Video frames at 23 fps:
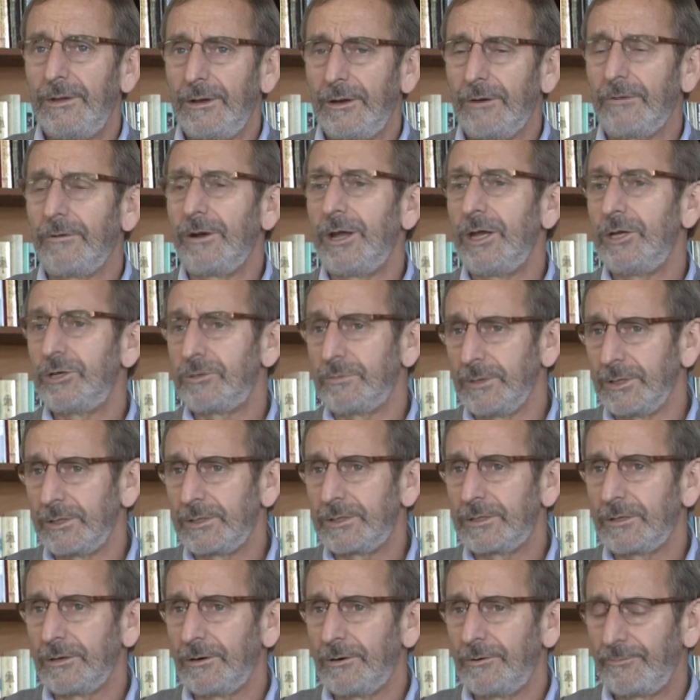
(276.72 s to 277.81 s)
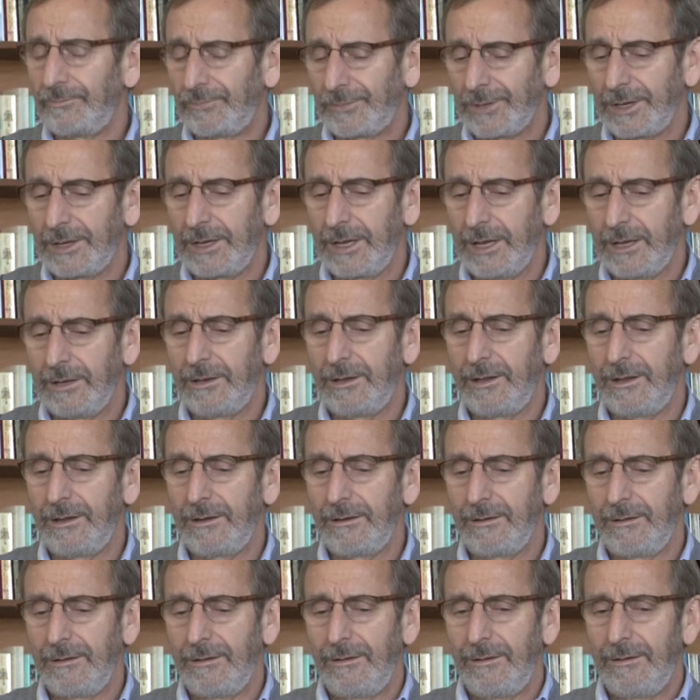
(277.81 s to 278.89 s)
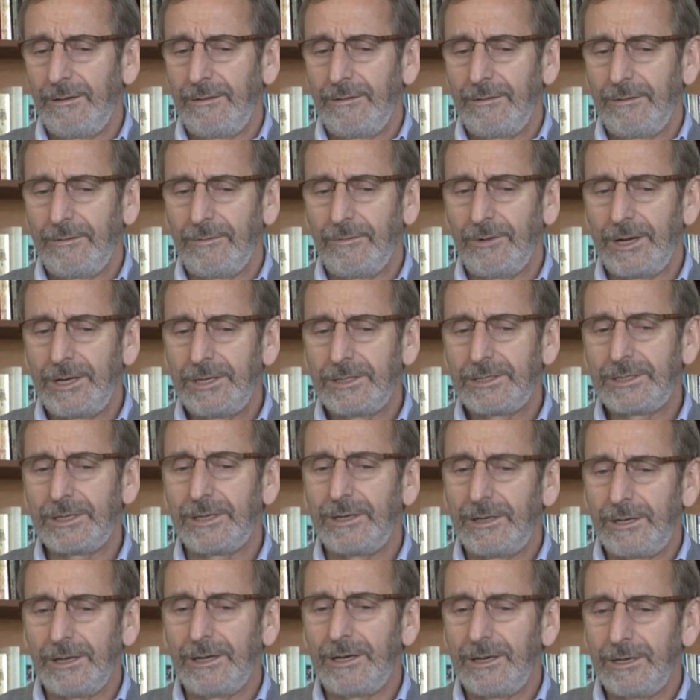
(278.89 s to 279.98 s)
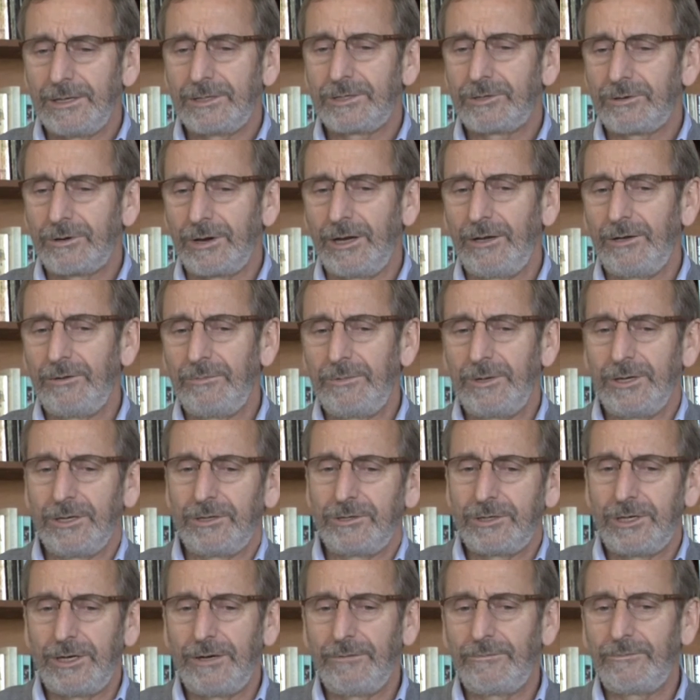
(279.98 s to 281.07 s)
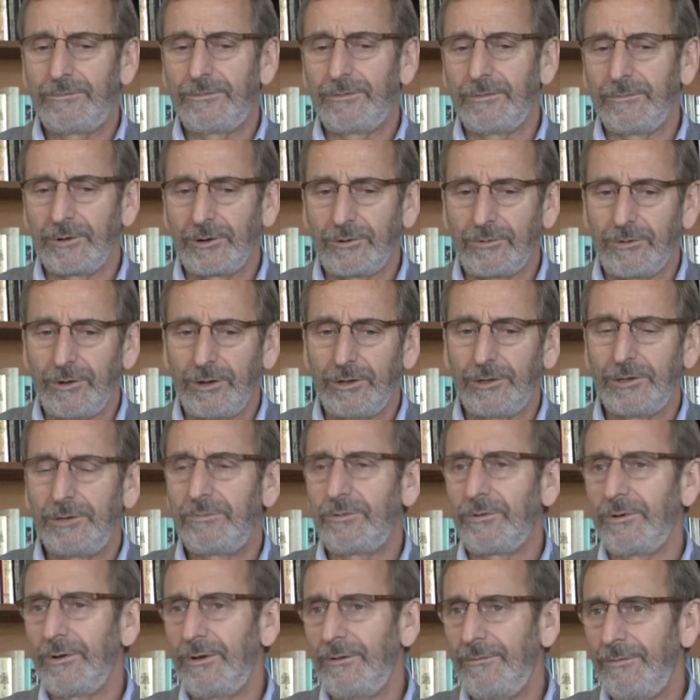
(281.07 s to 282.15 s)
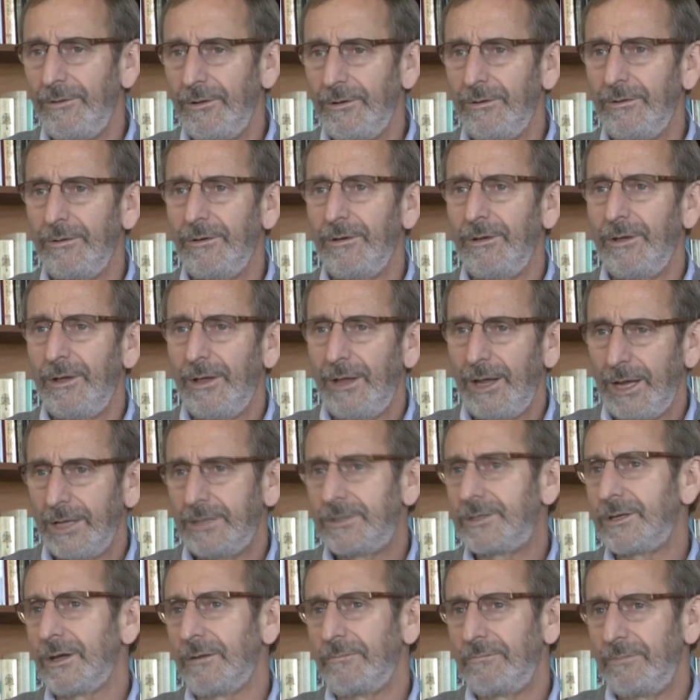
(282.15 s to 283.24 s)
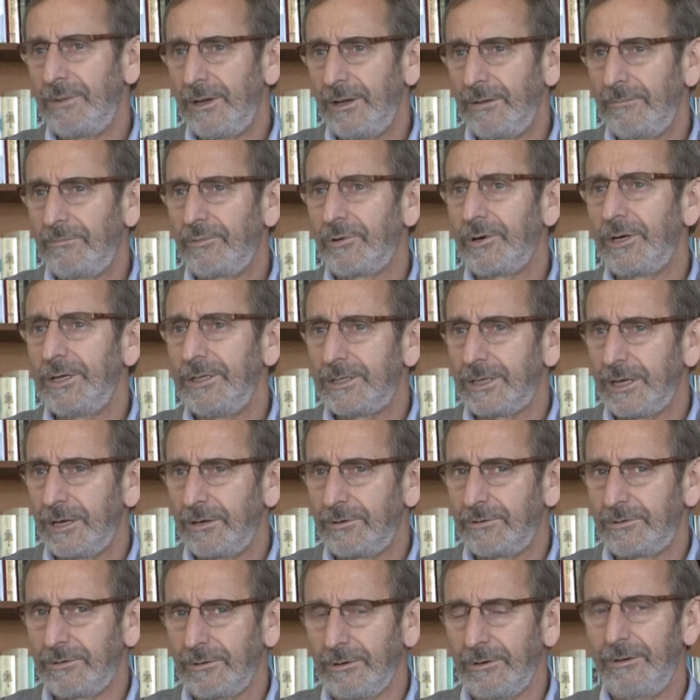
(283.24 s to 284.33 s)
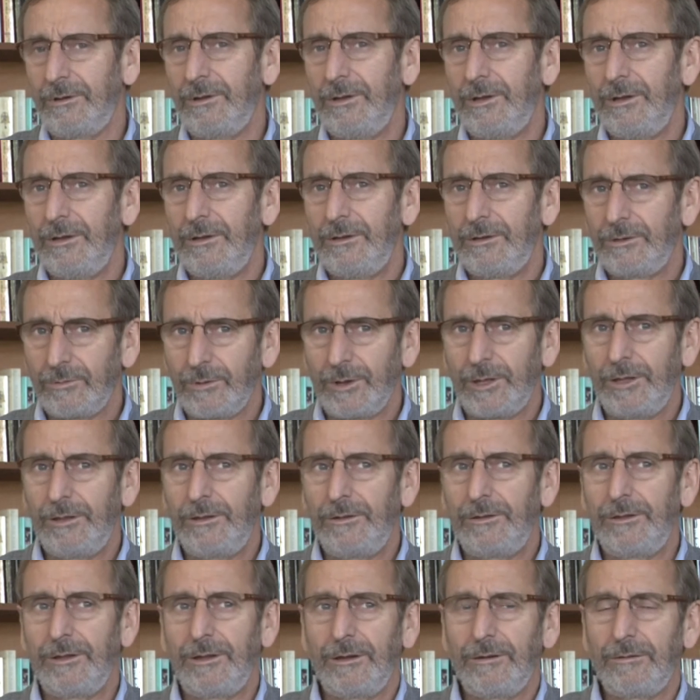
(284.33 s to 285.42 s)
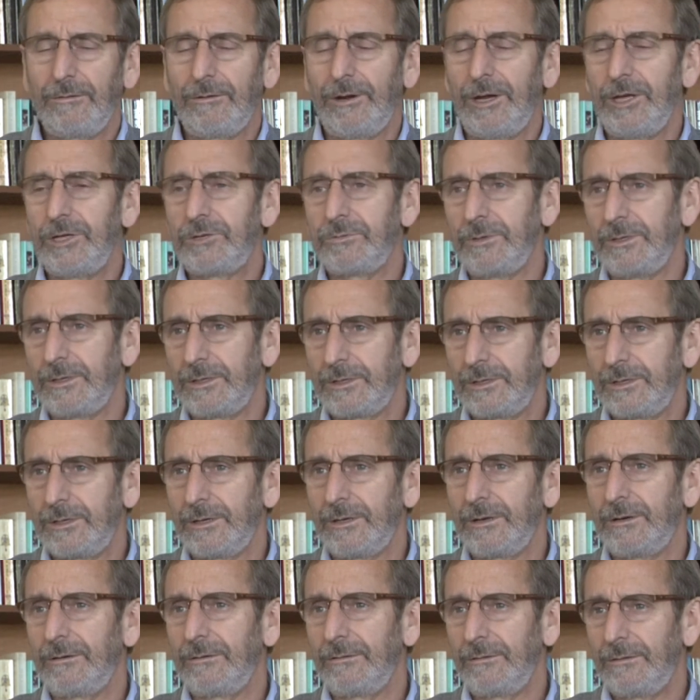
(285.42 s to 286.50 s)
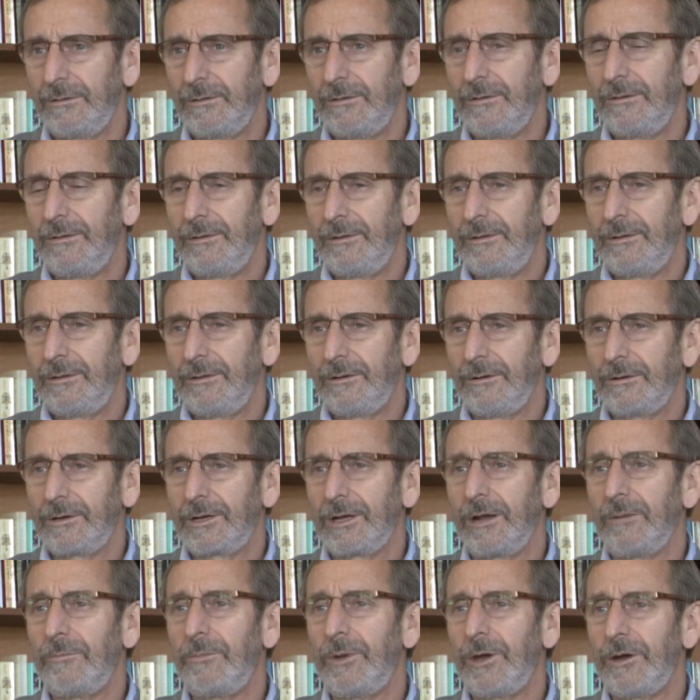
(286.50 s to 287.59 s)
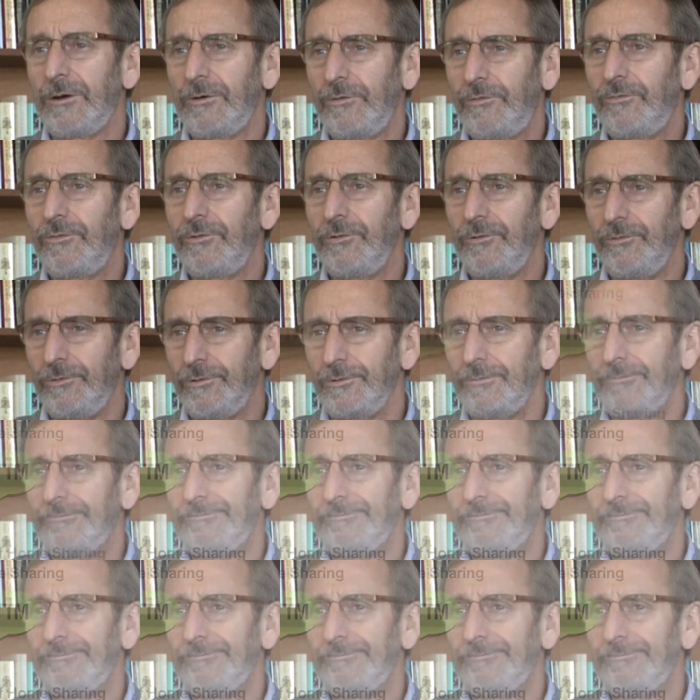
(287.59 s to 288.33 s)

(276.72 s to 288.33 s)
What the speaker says: arrangement. So again, what is it that is trying to be achieved from a quality point of view ends up being pretty central to whether the arrangement, you know, kind of bears fruit.